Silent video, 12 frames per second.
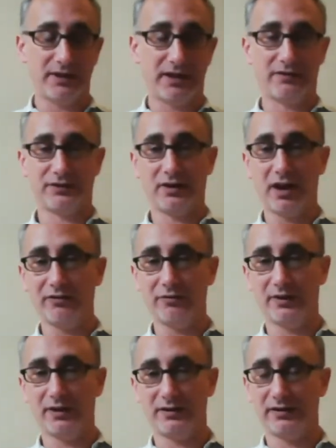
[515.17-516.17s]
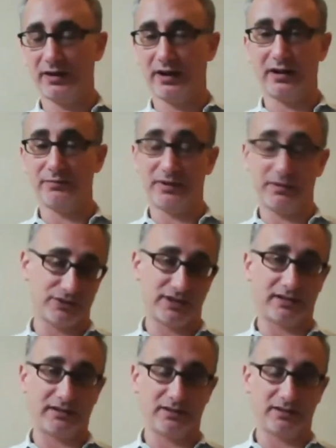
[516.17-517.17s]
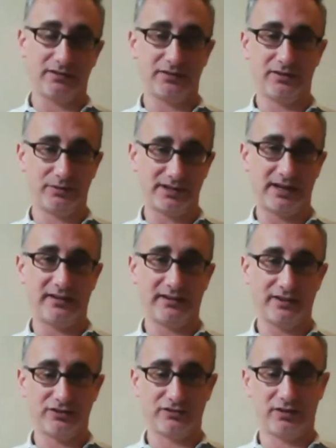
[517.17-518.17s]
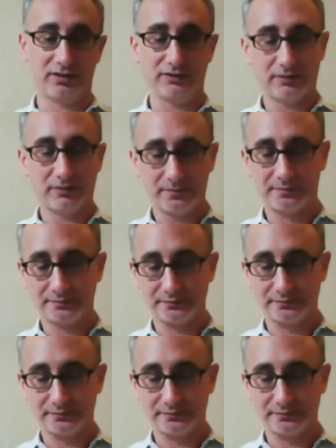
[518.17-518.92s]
on behalf of the government and be protected under the retaliation laws.